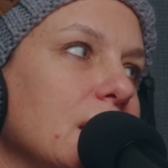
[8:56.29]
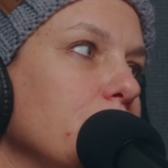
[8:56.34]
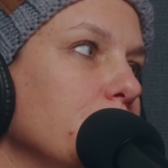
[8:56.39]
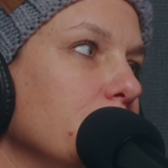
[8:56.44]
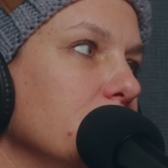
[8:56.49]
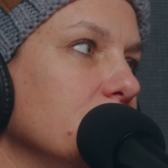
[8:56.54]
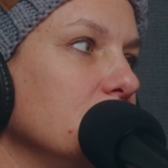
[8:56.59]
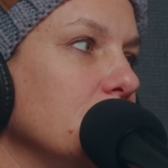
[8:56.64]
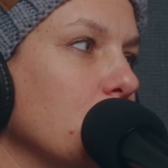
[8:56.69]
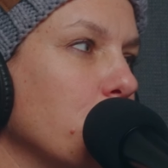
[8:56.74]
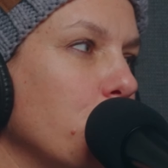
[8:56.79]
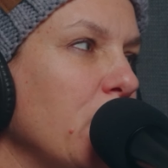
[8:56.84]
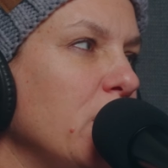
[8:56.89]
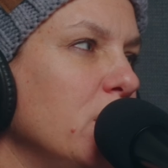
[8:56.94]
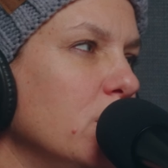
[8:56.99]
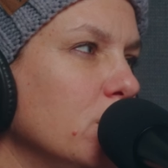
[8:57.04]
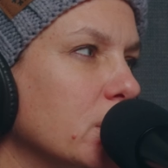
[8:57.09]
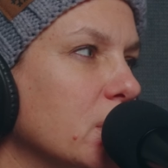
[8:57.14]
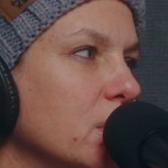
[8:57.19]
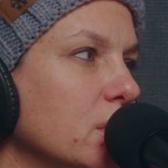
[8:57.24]
the way
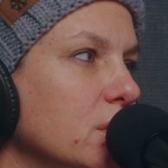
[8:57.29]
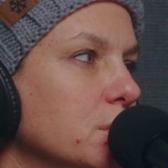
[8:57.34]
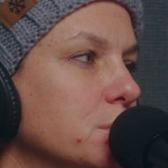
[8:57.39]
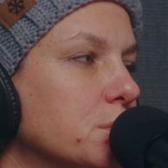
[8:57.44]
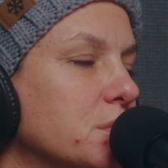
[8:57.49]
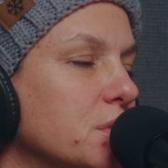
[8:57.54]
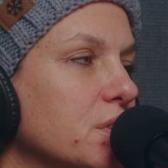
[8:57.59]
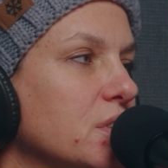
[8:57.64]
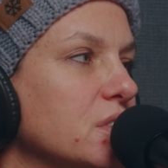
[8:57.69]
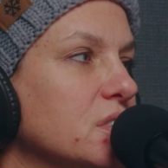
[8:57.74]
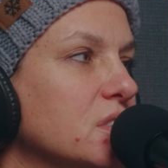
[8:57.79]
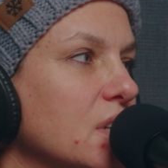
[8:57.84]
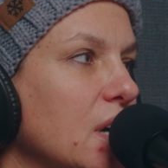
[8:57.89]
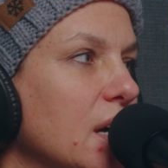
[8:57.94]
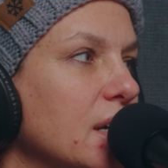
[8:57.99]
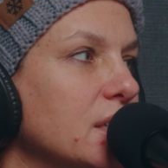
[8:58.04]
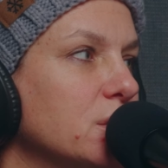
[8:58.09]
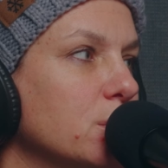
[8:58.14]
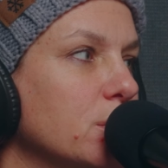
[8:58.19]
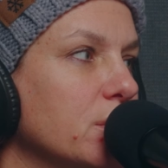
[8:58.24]
you would get used to the
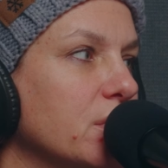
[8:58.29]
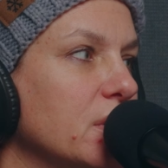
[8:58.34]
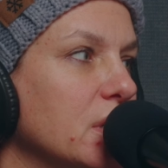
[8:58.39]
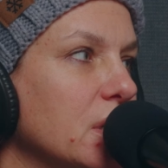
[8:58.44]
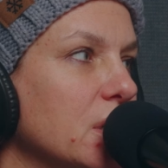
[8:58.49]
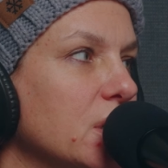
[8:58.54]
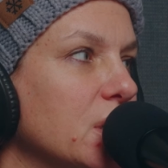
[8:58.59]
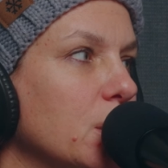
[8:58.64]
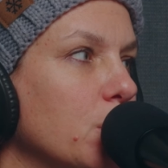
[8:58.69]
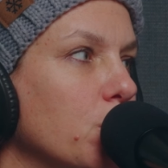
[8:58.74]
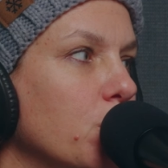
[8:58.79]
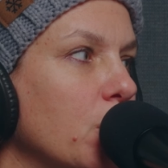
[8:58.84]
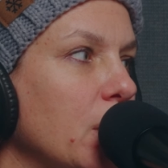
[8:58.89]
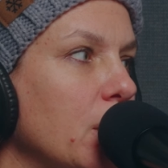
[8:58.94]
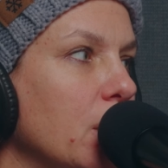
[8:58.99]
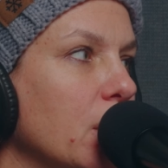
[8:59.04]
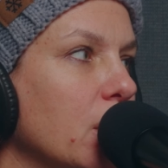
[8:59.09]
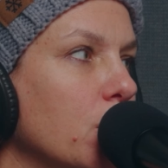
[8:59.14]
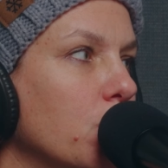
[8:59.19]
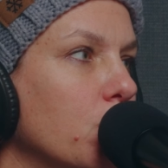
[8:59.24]
socks. So I think I'd
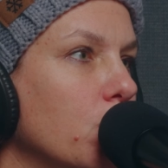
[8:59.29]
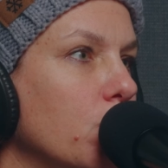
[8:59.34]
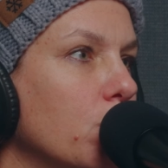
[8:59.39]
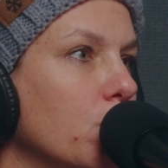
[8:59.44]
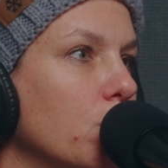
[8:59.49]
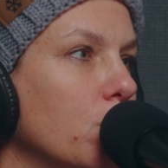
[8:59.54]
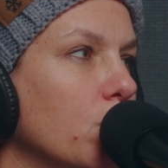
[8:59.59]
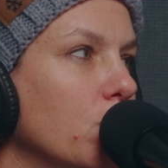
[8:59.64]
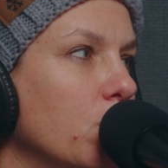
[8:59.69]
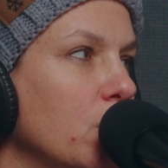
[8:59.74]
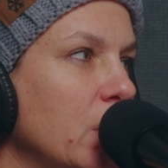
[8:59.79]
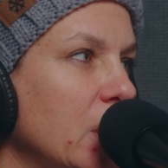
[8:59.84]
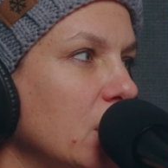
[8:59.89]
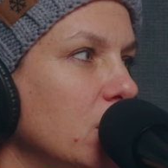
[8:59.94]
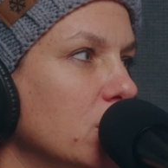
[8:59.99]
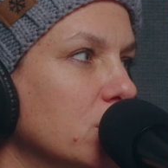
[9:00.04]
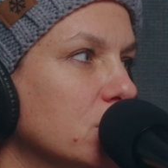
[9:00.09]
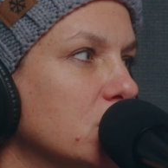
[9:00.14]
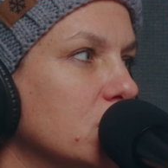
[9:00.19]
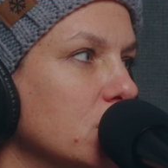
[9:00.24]
get
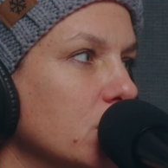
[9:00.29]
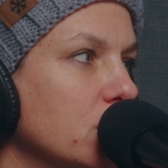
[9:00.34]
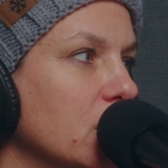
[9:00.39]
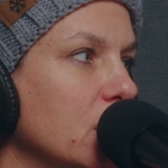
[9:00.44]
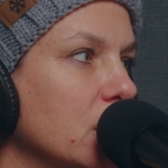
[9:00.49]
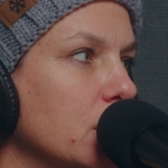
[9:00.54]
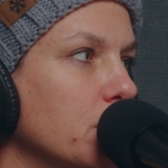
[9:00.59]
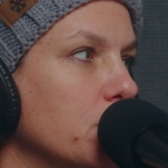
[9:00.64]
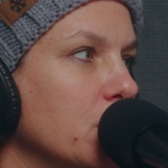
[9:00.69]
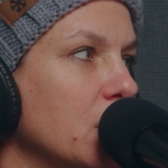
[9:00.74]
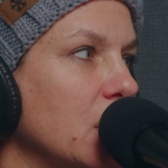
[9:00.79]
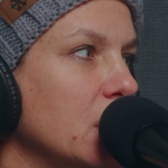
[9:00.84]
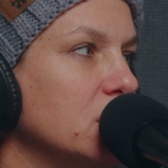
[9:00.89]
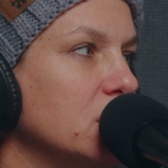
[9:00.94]
used to that, but I